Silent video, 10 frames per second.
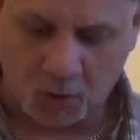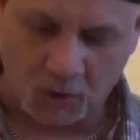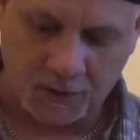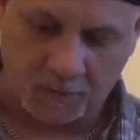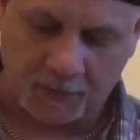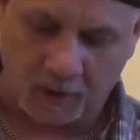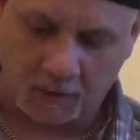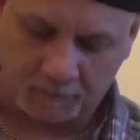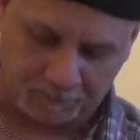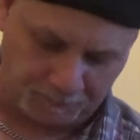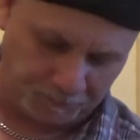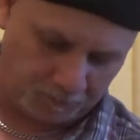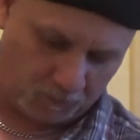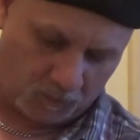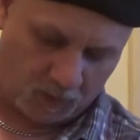charts up there
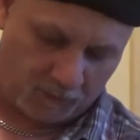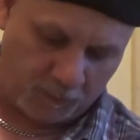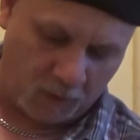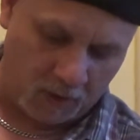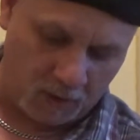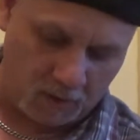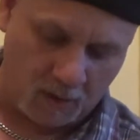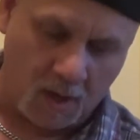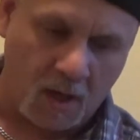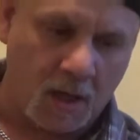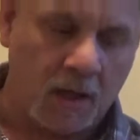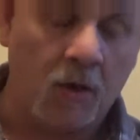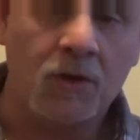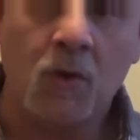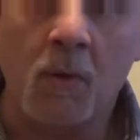for you. And
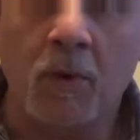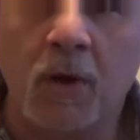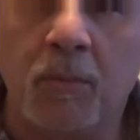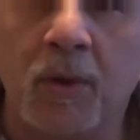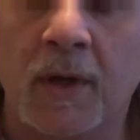also I'm going to put